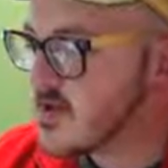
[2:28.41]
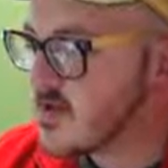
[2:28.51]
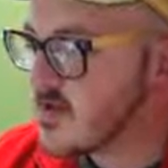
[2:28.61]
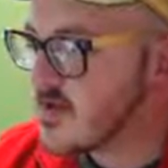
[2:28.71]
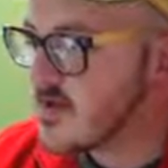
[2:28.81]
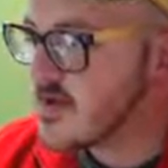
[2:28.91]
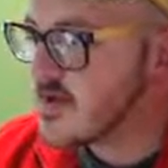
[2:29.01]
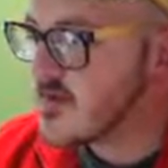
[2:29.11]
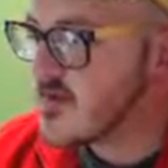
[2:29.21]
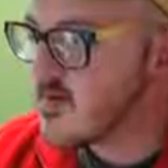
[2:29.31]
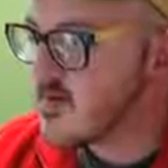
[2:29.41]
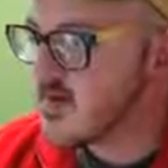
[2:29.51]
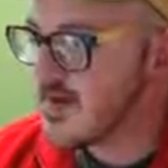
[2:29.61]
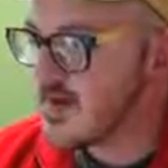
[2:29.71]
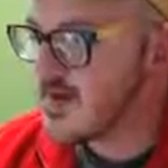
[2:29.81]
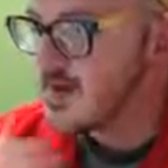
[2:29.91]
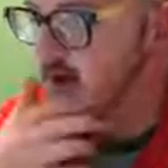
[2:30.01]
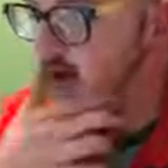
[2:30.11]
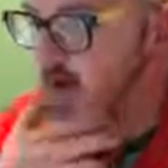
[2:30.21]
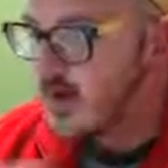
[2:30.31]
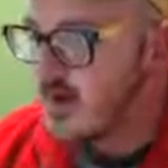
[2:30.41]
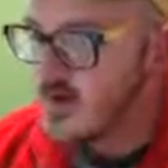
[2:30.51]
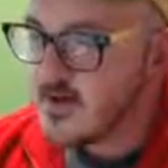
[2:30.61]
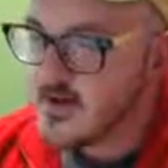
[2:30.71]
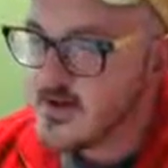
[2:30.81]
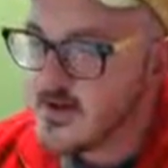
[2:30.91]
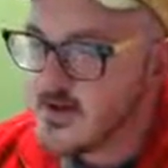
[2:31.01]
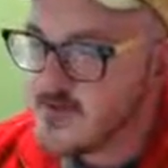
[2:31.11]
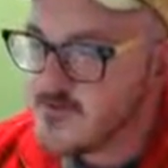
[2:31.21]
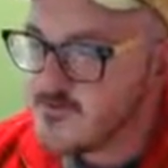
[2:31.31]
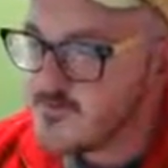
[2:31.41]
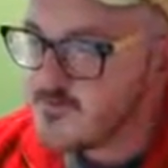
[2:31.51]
kind of play around and see what's out there. But